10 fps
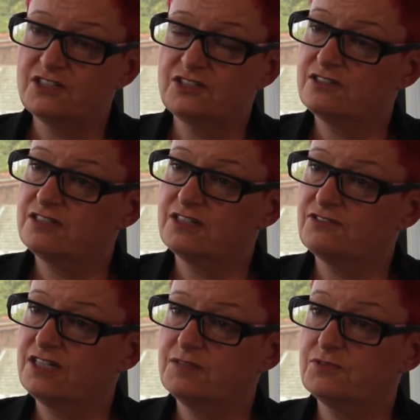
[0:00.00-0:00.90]
It's just
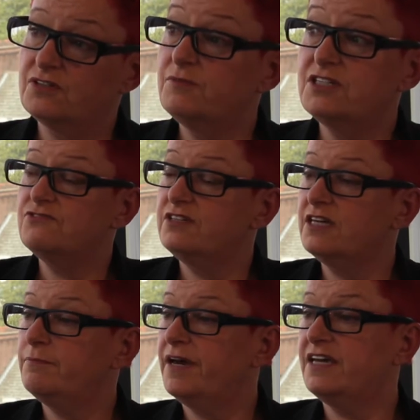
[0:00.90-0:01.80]
incredible. And it's
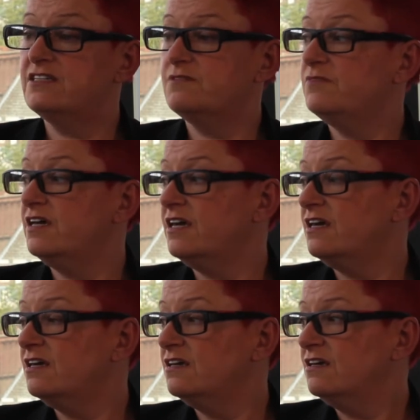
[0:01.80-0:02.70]
really amazed
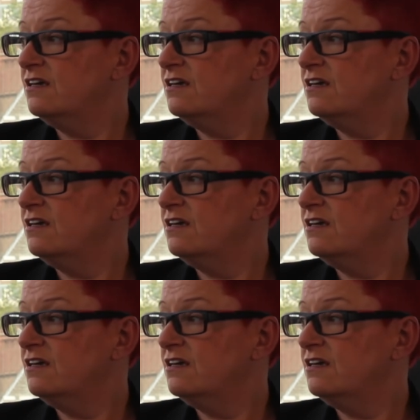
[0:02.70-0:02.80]
me